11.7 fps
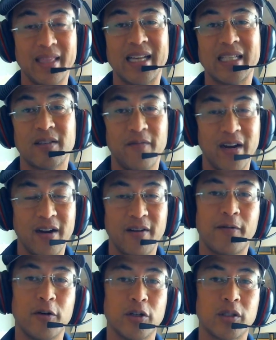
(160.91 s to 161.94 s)
and that's the very
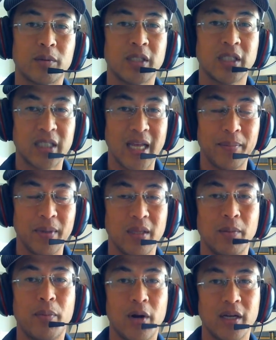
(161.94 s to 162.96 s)
first step in
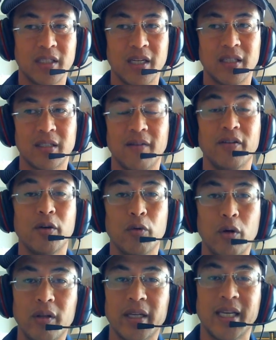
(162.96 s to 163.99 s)
the process of
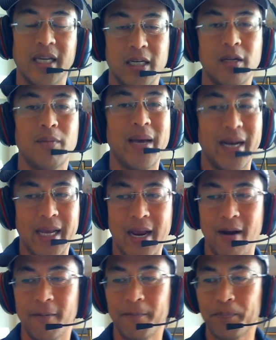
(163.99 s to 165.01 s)
enrolling into
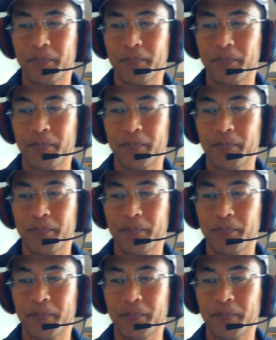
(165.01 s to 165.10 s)
Medicare.